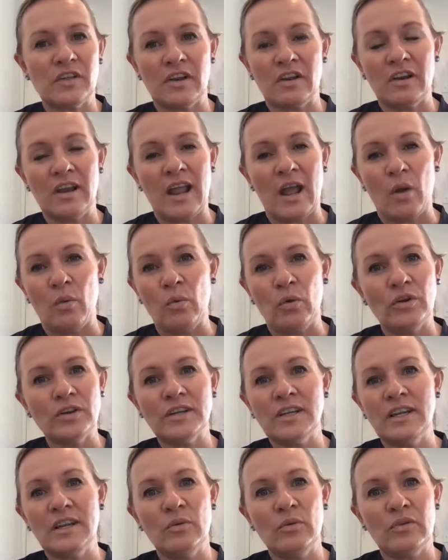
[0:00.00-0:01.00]
that are now
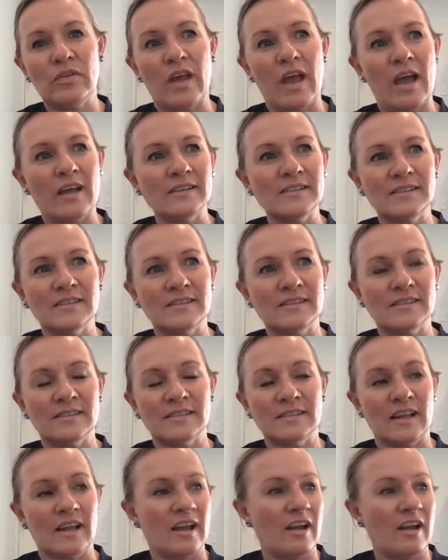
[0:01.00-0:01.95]
working with us